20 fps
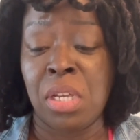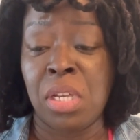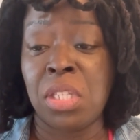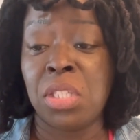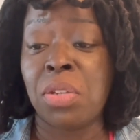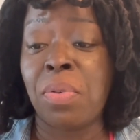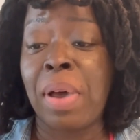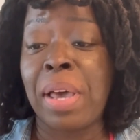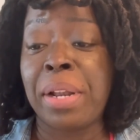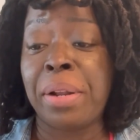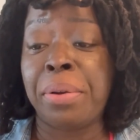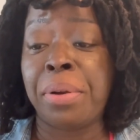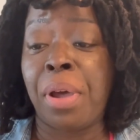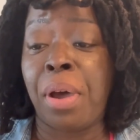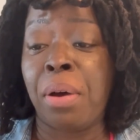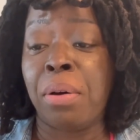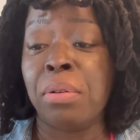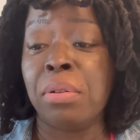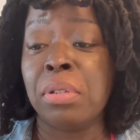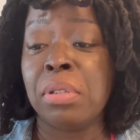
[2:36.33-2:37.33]
So I don't
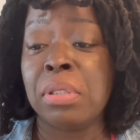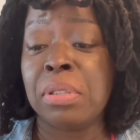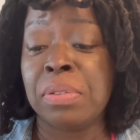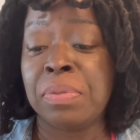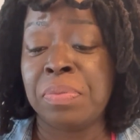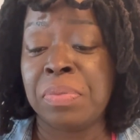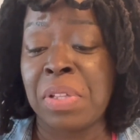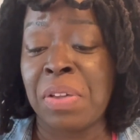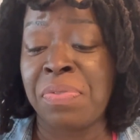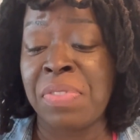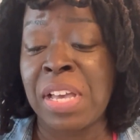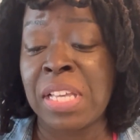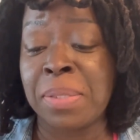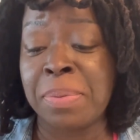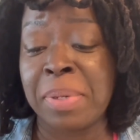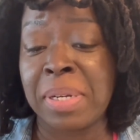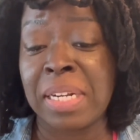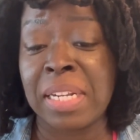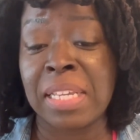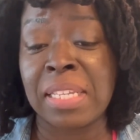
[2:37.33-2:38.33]
know. If that's
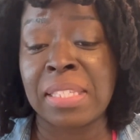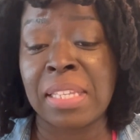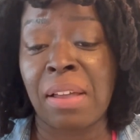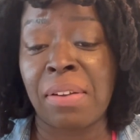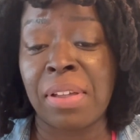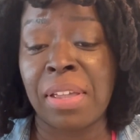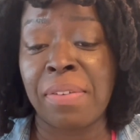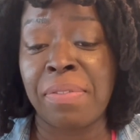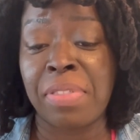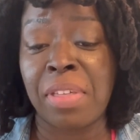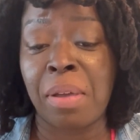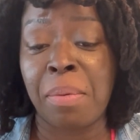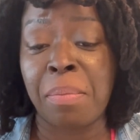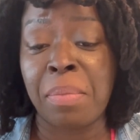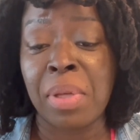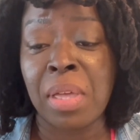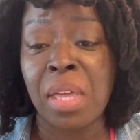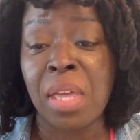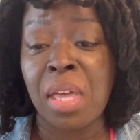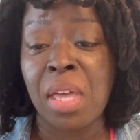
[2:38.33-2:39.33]
what it is, I'll give them
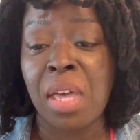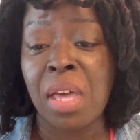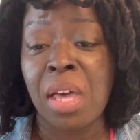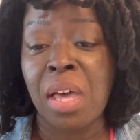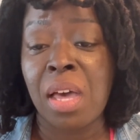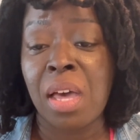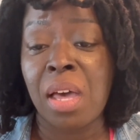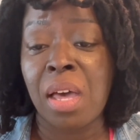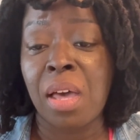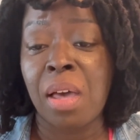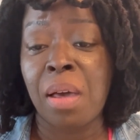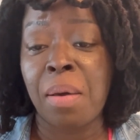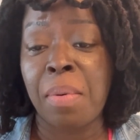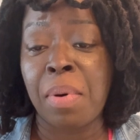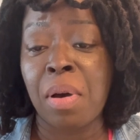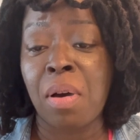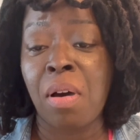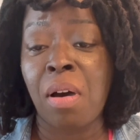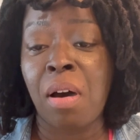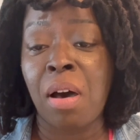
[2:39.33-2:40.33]

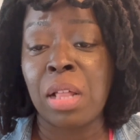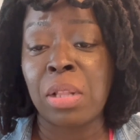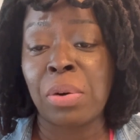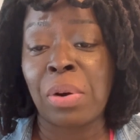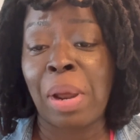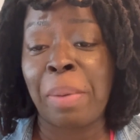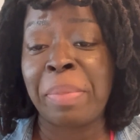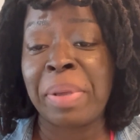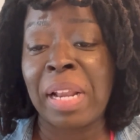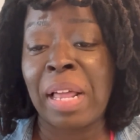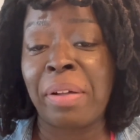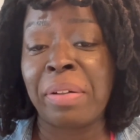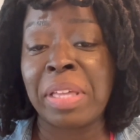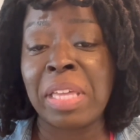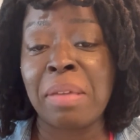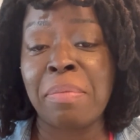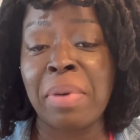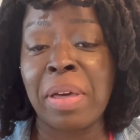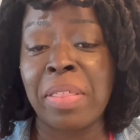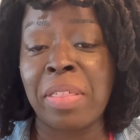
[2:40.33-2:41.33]
a call, or I'll
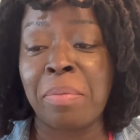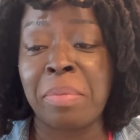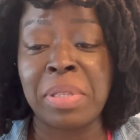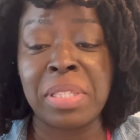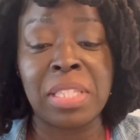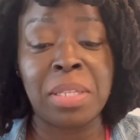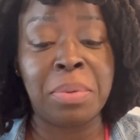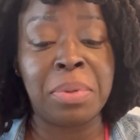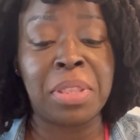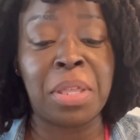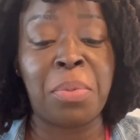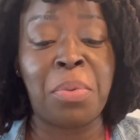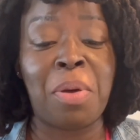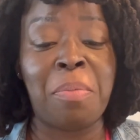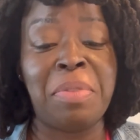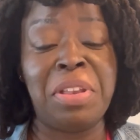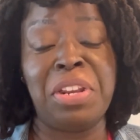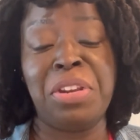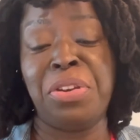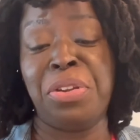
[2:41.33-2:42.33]
email them and see what they want
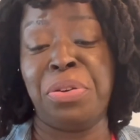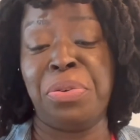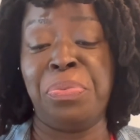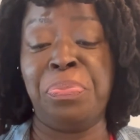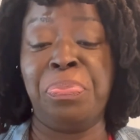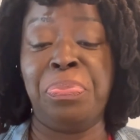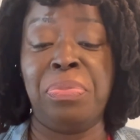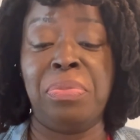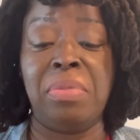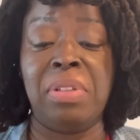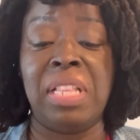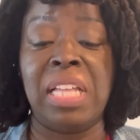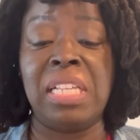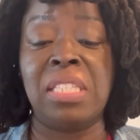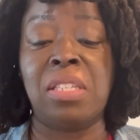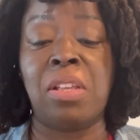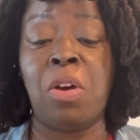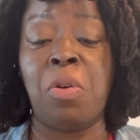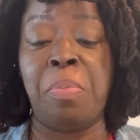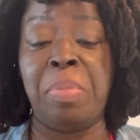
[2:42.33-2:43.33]
me to do. Let's
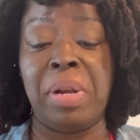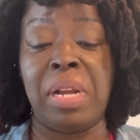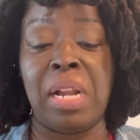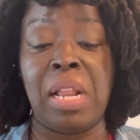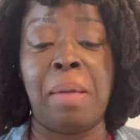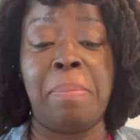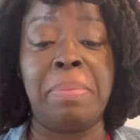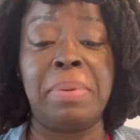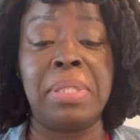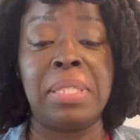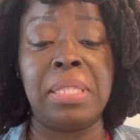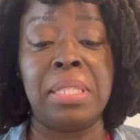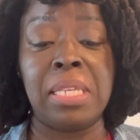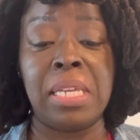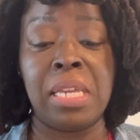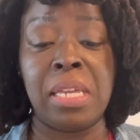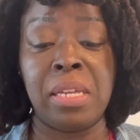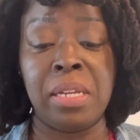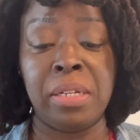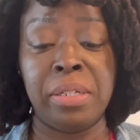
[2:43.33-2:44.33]
open it up and
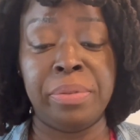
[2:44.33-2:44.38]
see.